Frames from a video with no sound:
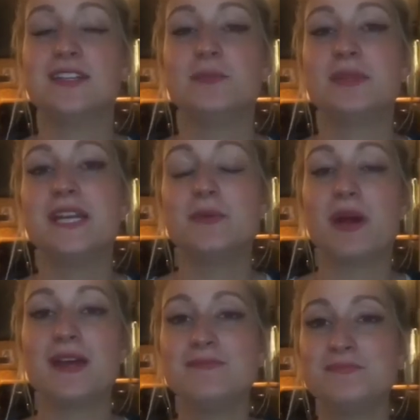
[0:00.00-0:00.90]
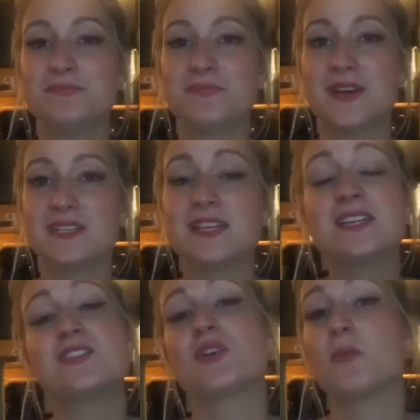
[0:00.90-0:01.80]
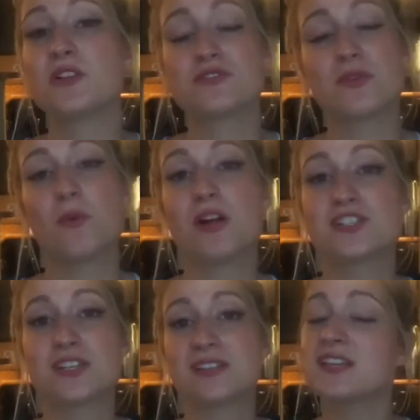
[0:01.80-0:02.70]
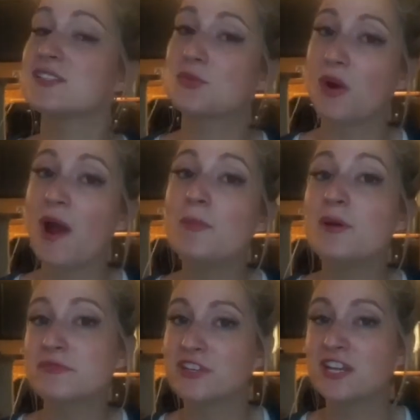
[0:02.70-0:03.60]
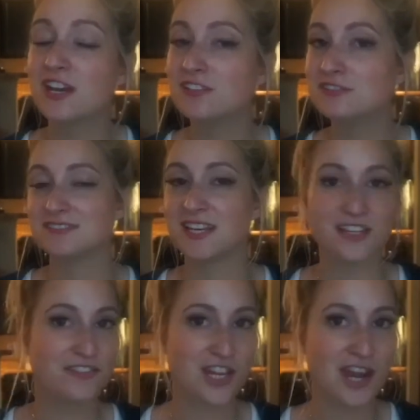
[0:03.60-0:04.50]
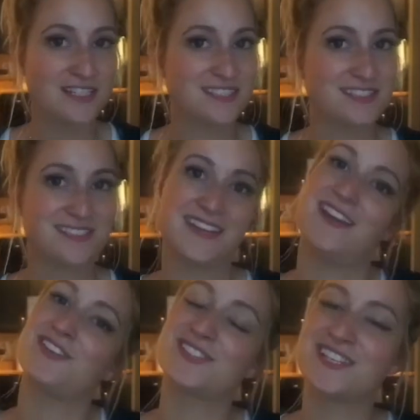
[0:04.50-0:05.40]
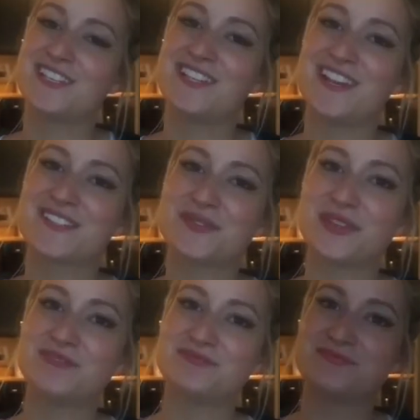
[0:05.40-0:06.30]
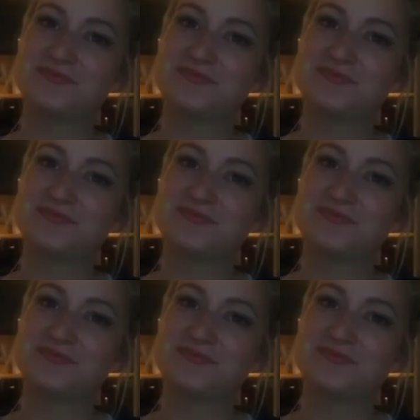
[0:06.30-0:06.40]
But anyway, Thank you so much for watching this wrap-up video. I love you guys, and I'll see you in the next one.